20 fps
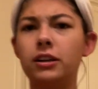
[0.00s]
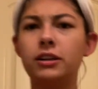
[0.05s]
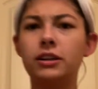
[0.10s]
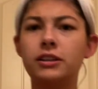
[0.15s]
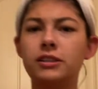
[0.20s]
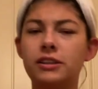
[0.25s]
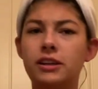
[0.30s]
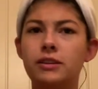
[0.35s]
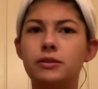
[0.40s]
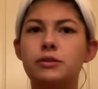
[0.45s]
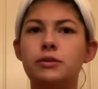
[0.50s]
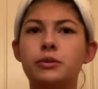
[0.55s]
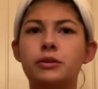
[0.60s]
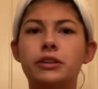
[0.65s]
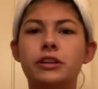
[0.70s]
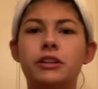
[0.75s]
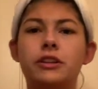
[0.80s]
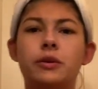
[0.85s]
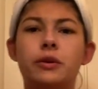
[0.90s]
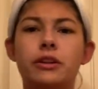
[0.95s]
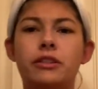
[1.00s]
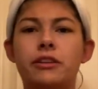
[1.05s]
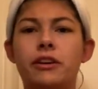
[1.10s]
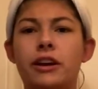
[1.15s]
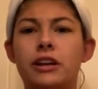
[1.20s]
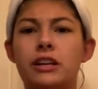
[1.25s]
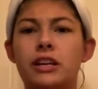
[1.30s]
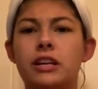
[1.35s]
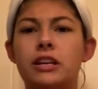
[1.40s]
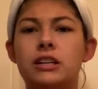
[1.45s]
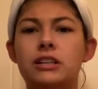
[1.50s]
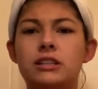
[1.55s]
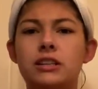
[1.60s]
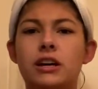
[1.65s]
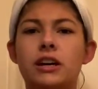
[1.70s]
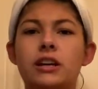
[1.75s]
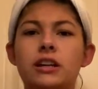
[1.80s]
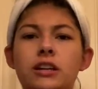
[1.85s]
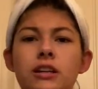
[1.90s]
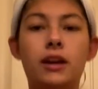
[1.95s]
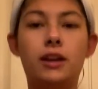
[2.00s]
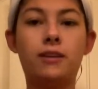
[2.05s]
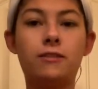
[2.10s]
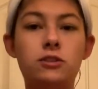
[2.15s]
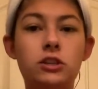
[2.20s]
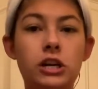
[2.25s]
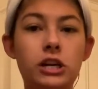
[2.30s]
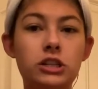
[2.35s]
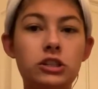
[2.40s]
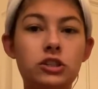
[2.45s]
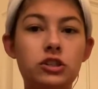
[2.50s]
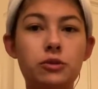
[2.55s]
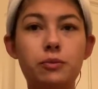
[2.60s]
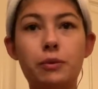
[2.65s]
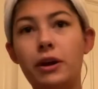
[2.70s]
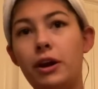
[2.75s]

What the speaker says: because that was really the only thing I needed done. And I've changed to my